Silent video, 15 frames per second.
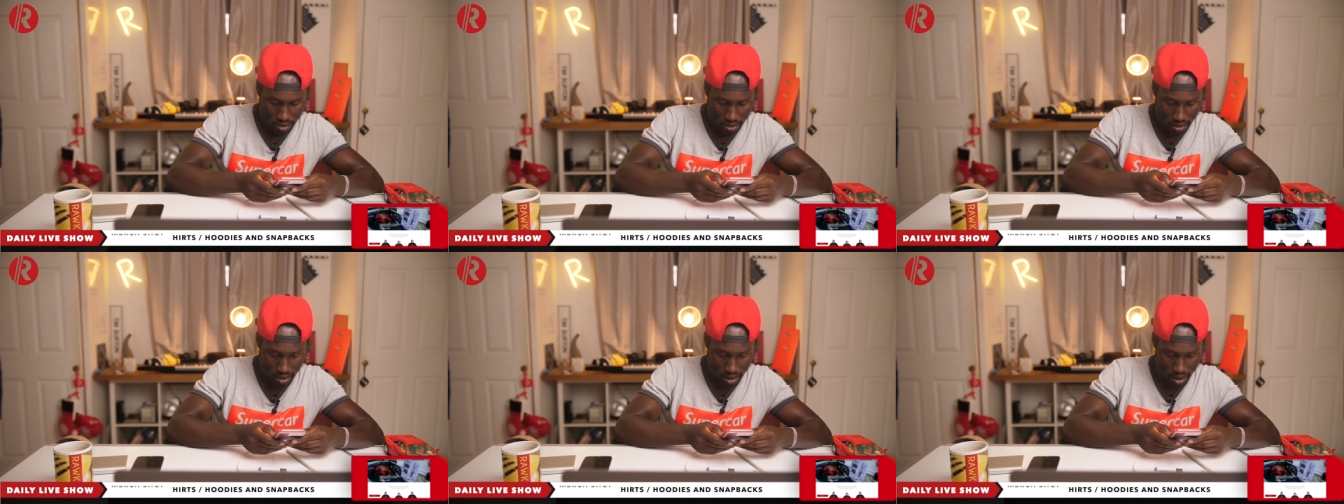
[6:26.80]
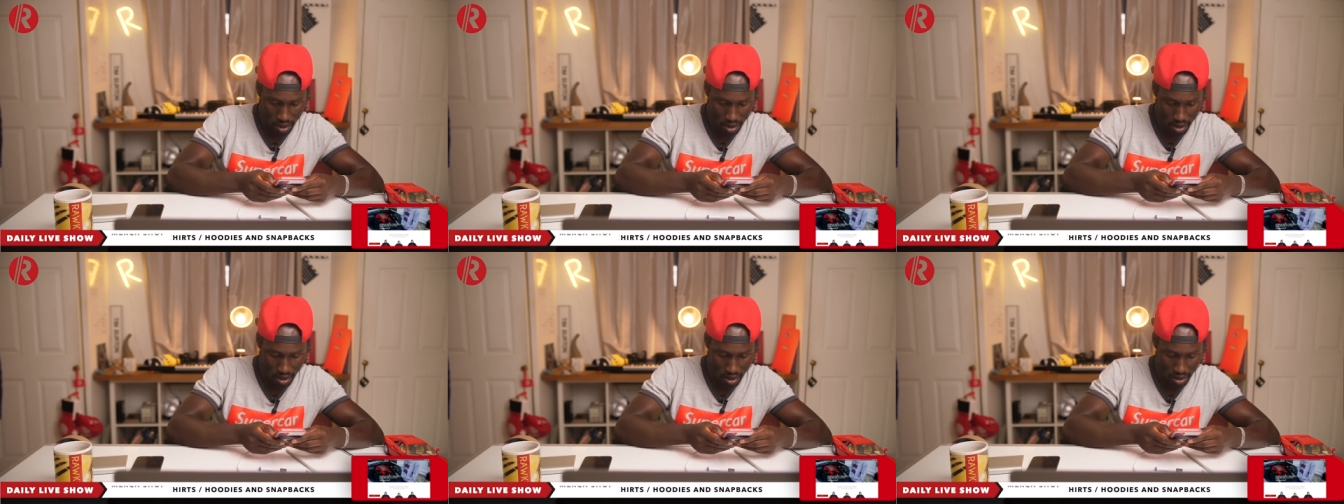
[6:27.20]

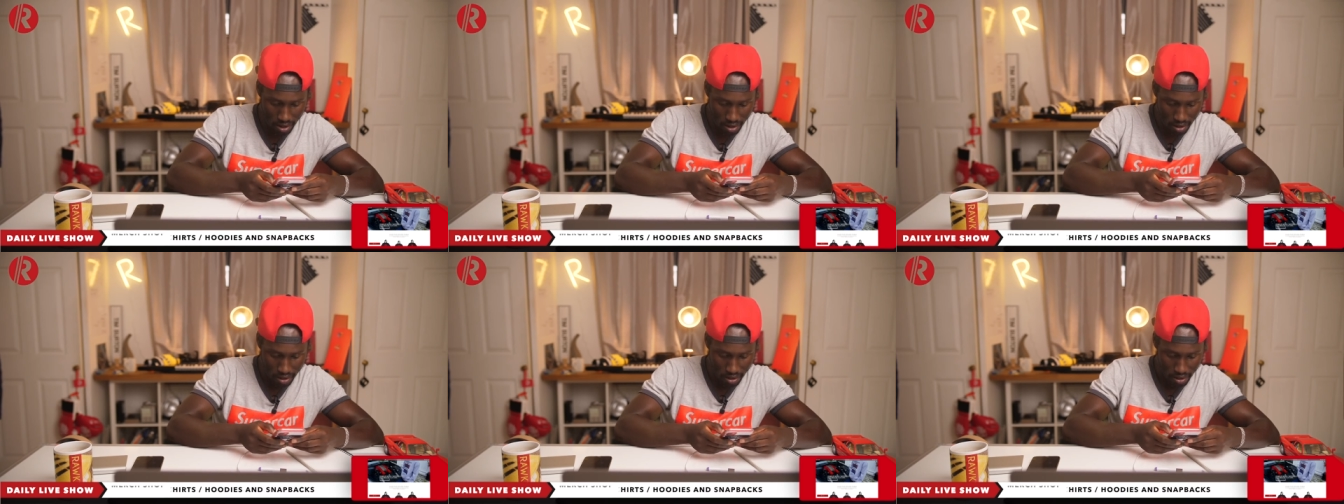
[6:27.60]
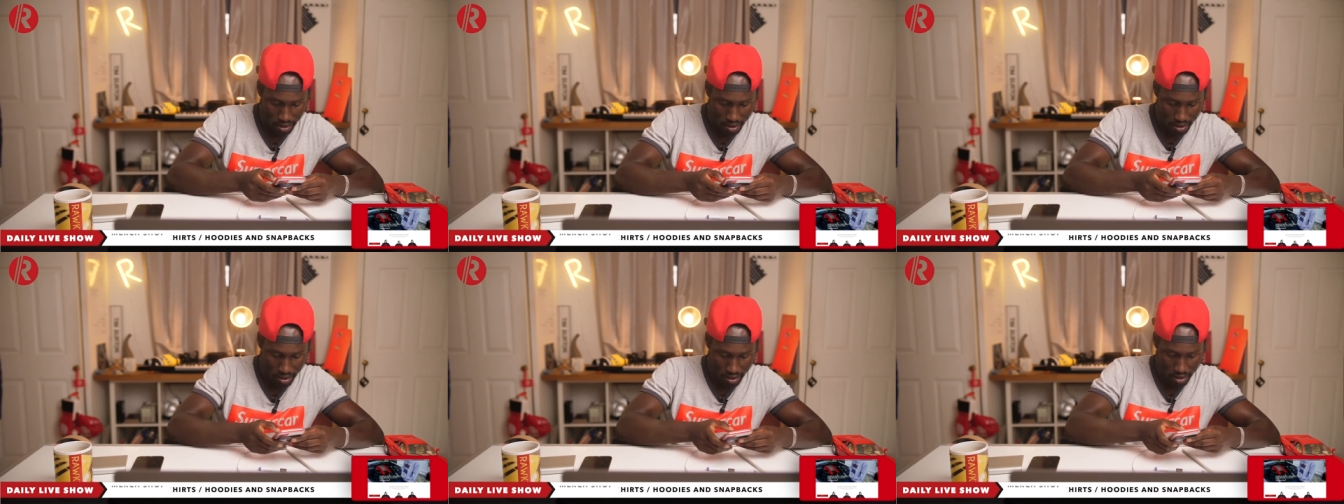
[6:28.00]
Uh,
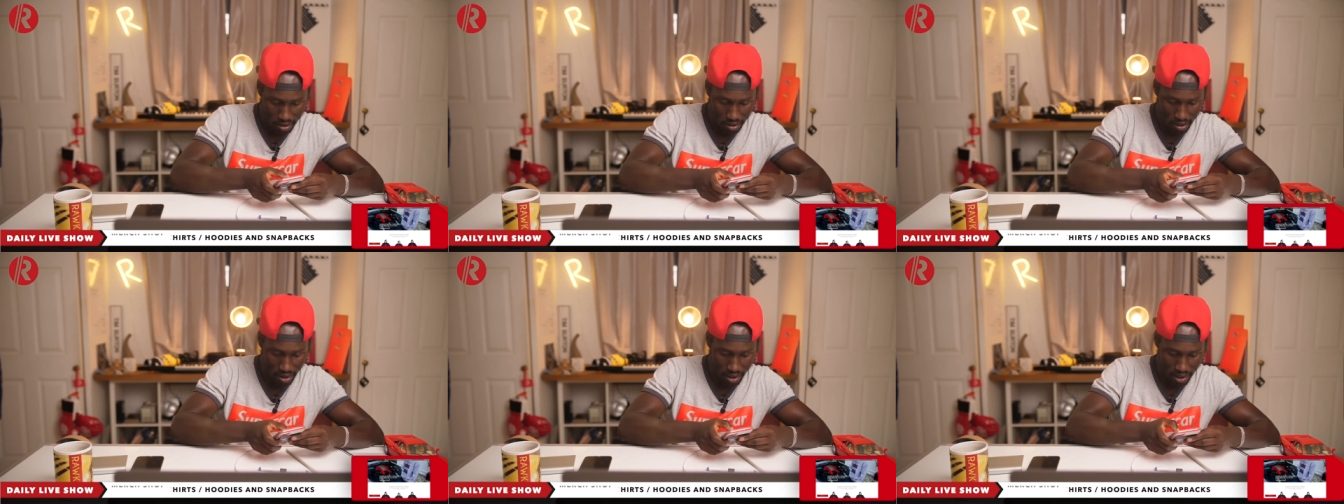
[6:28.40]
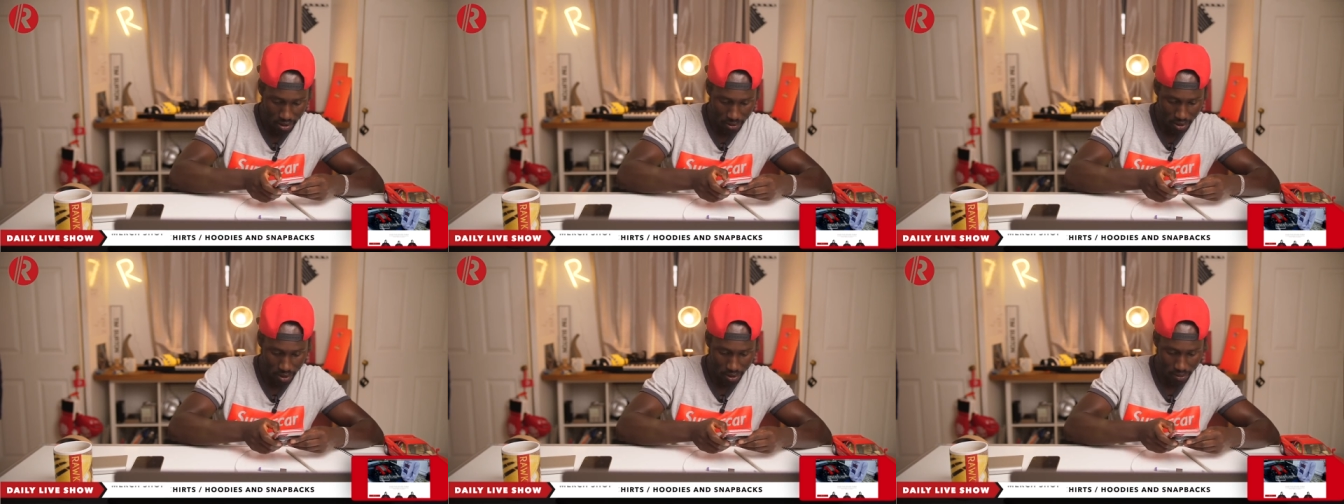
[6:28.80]
all right, here we
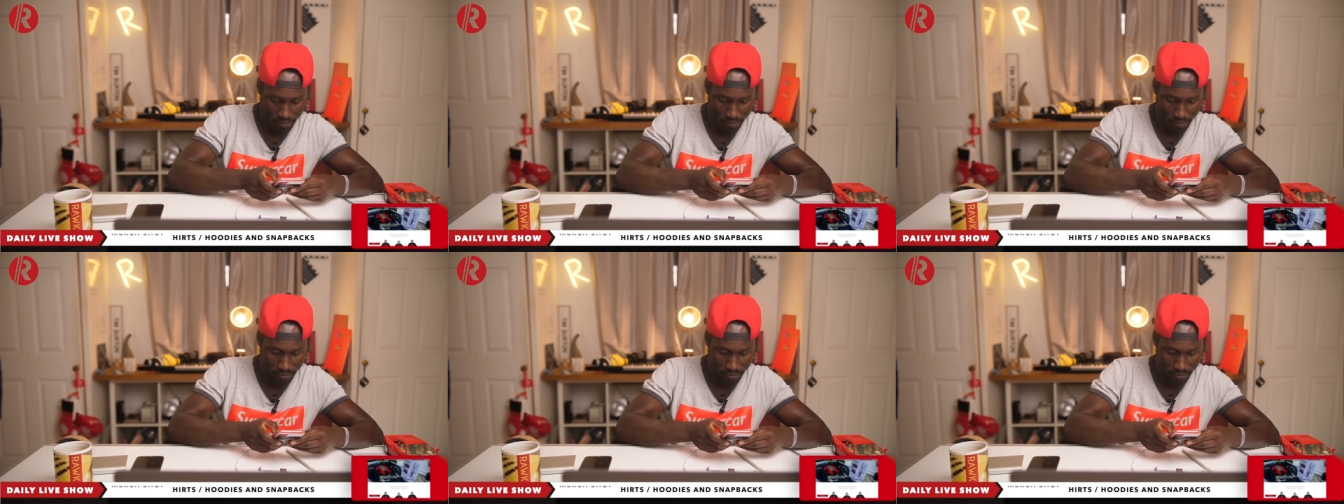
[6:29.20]
go.